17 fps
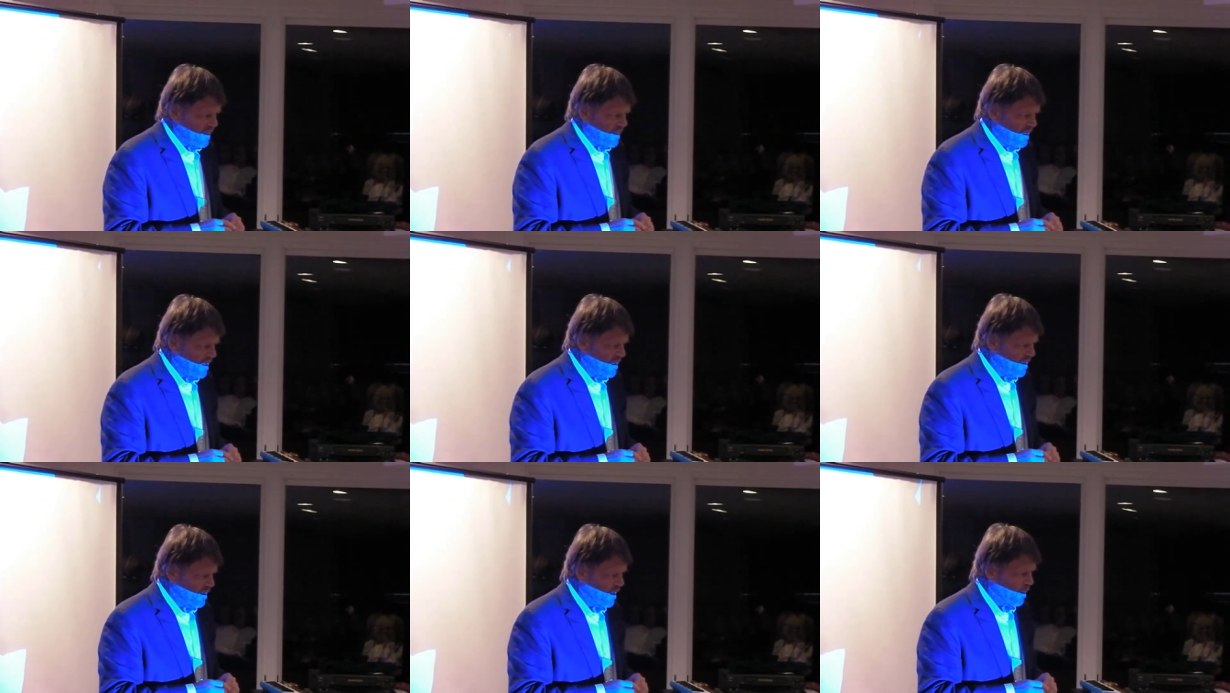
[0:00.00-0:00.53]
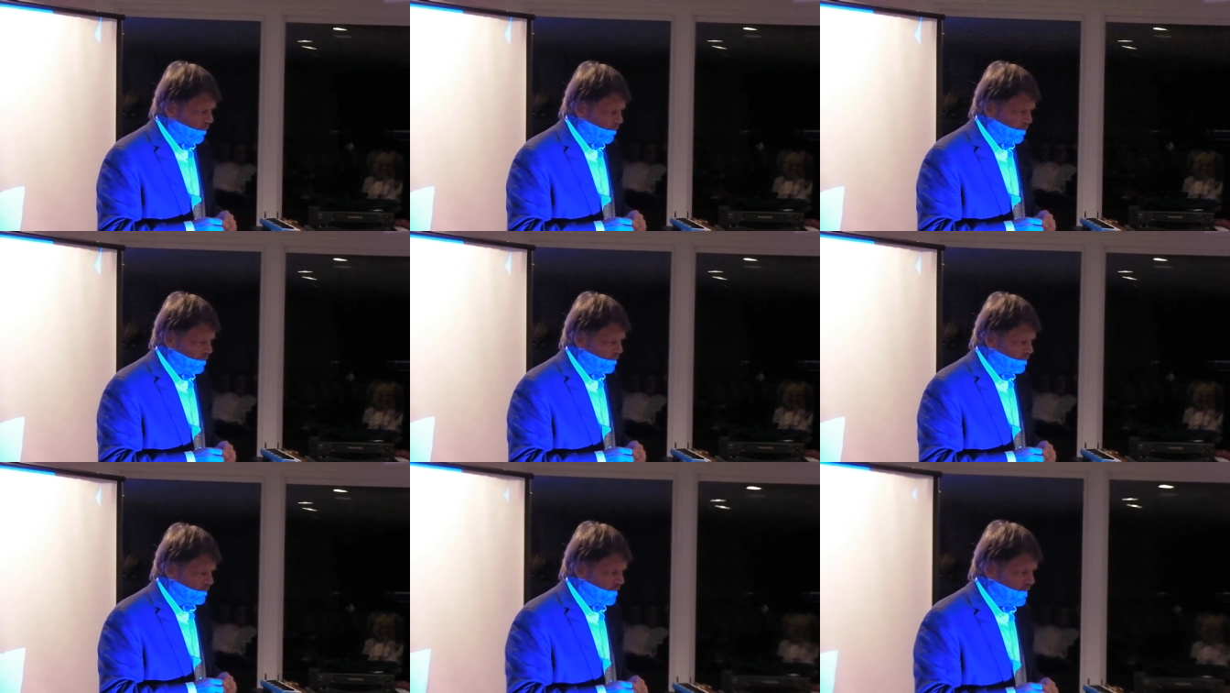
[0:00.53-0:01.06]
heal up
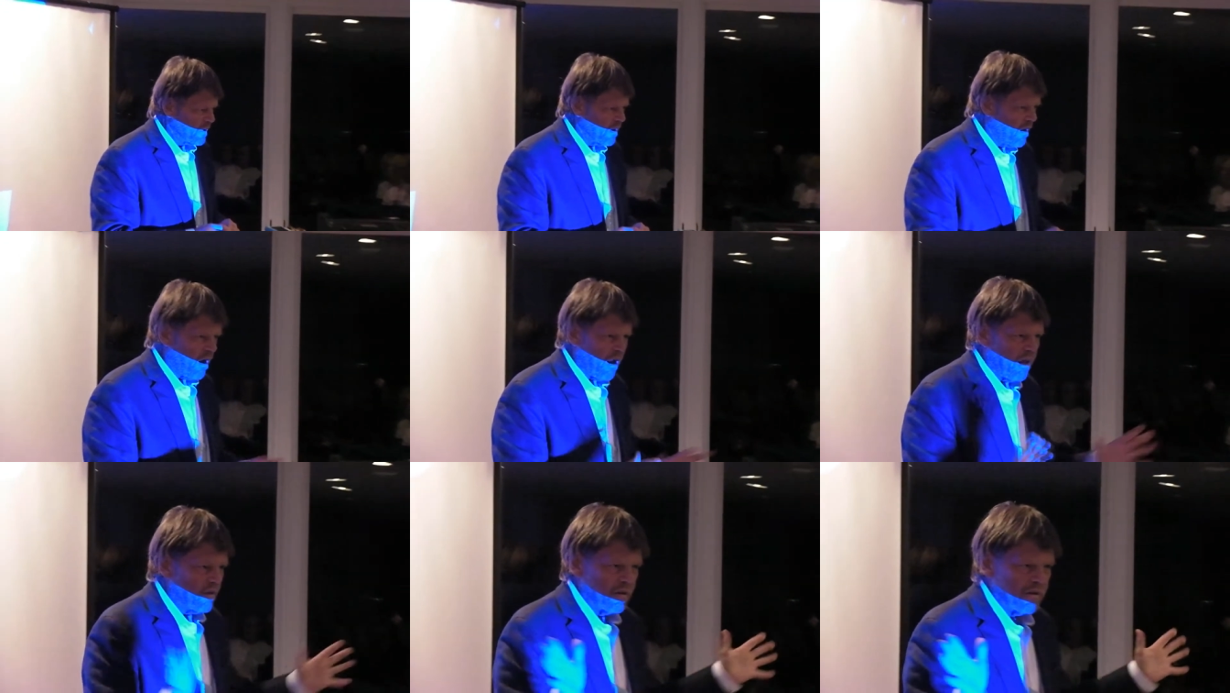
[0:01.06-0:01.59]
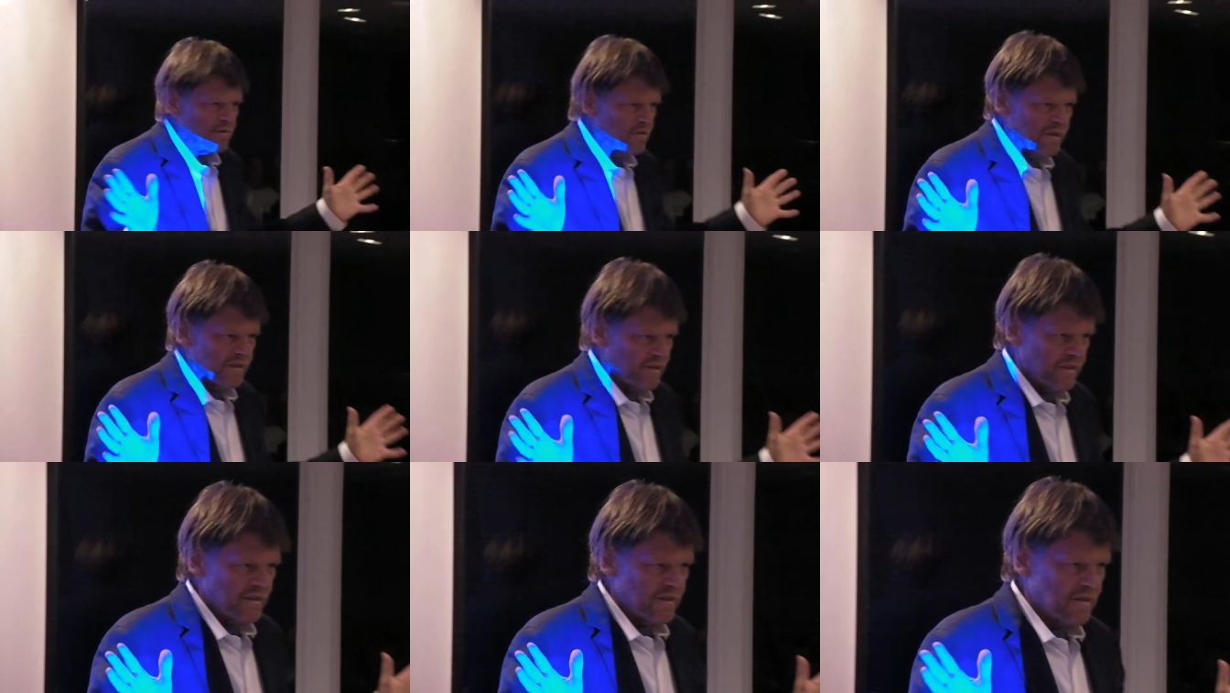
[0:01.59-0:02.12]
all
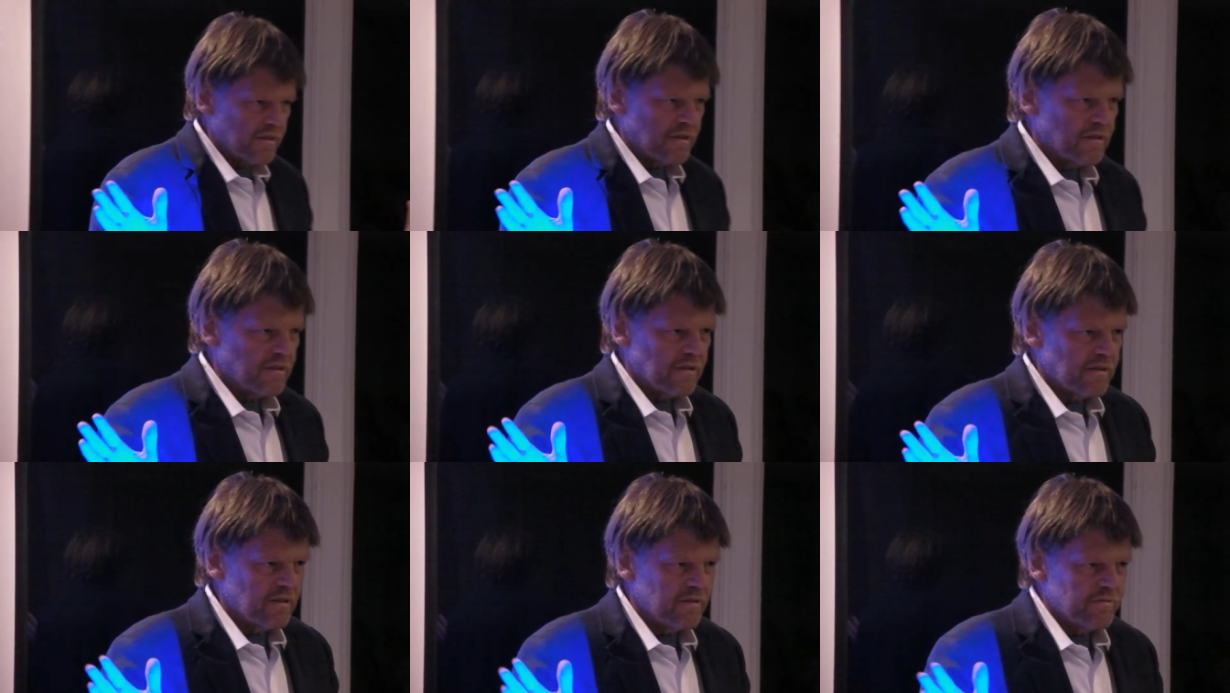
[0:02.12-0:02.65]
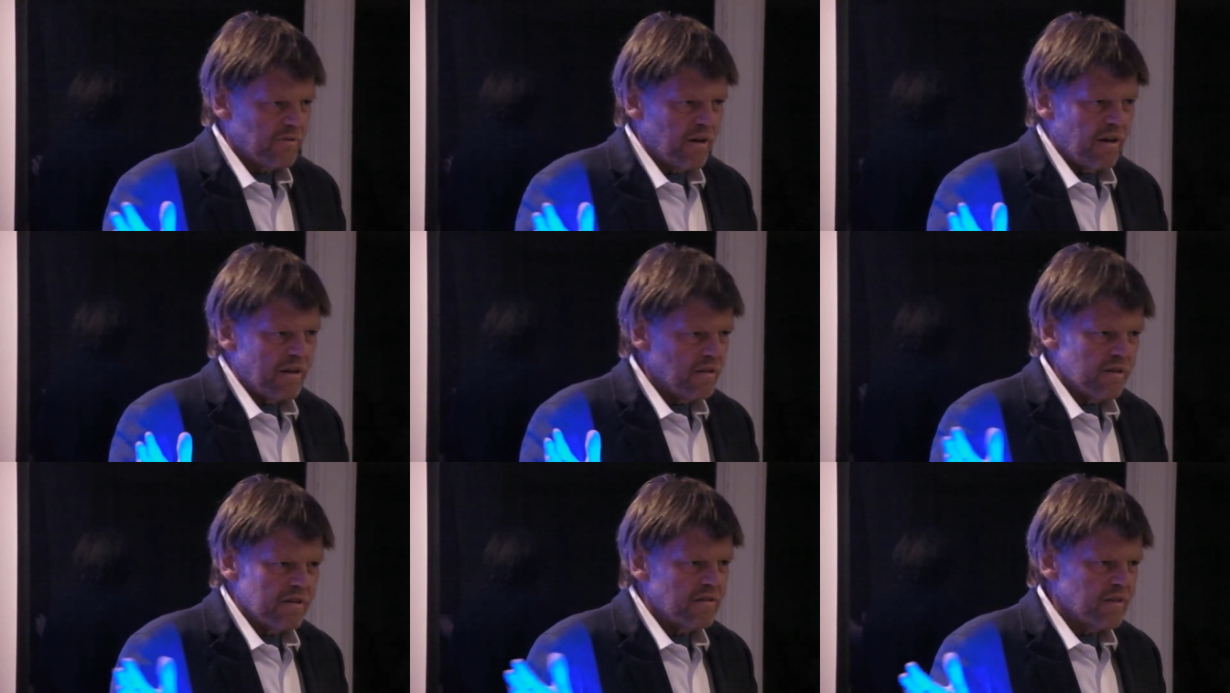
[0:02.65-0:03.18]
illnesses, because if
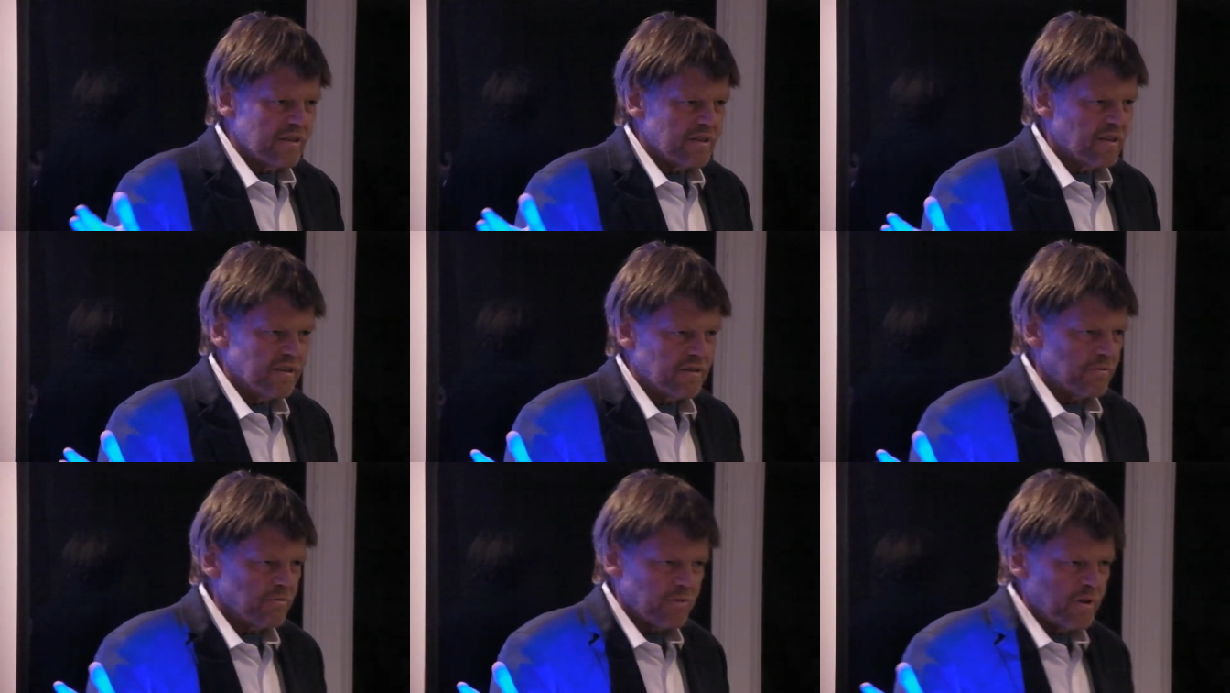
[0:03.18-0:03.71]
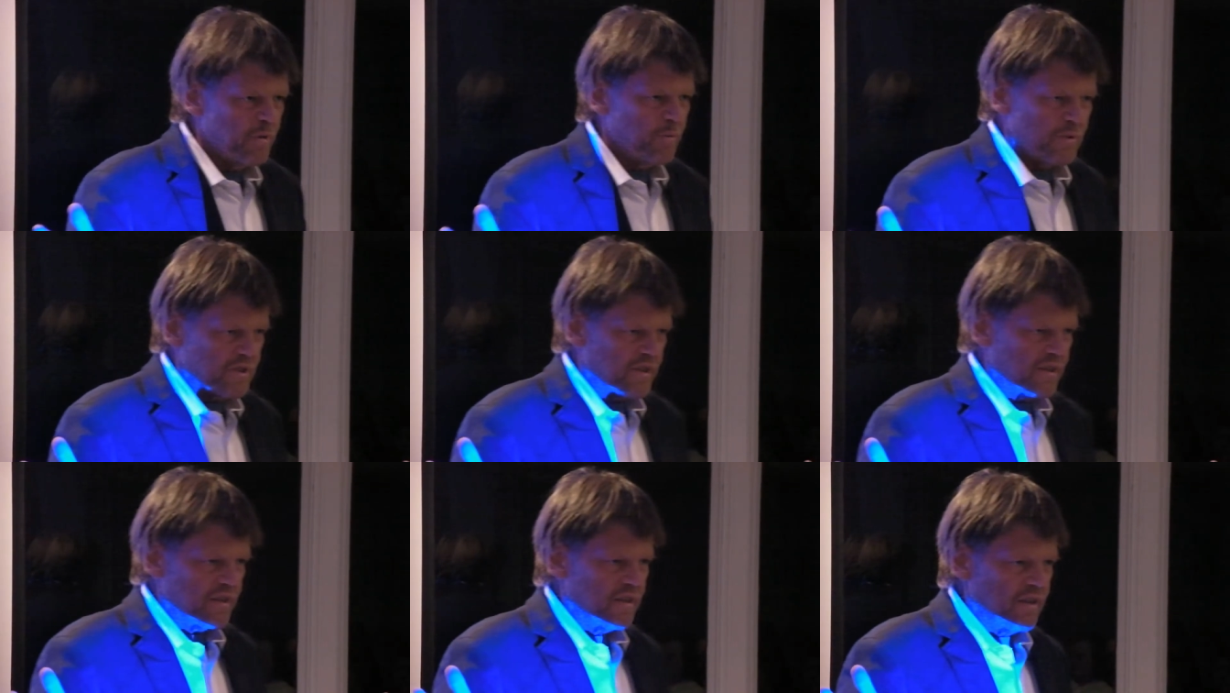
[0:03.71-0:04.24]
all illness is a
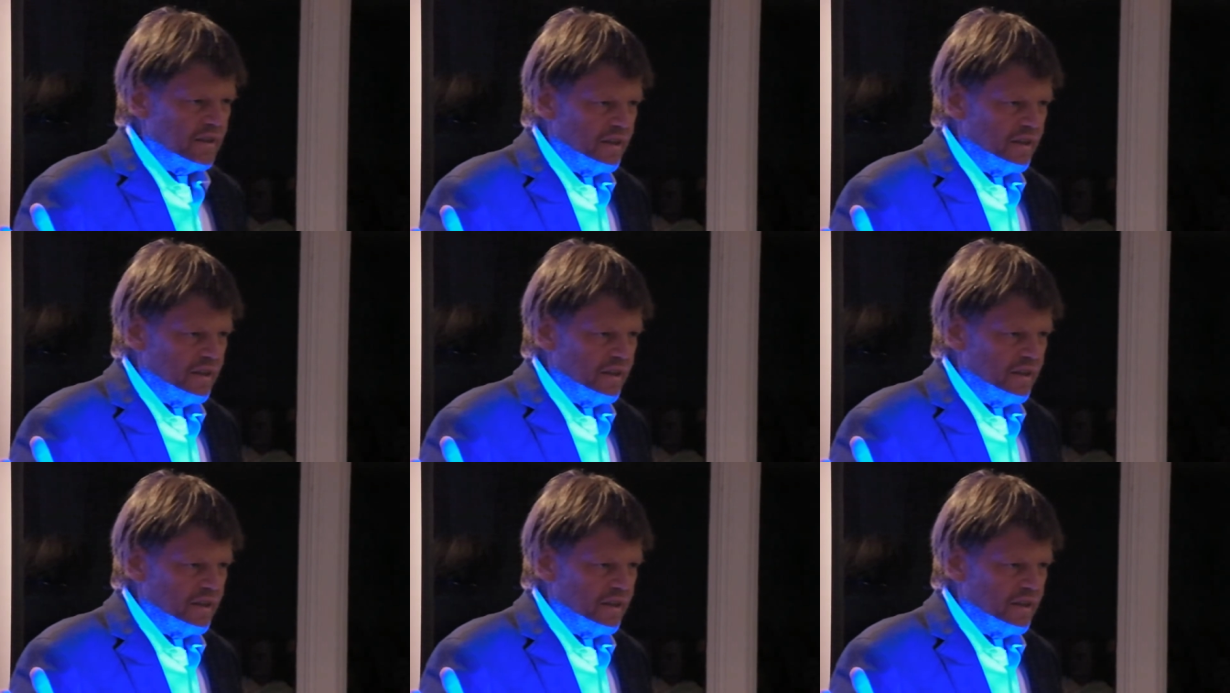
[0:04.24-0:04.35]
frequency,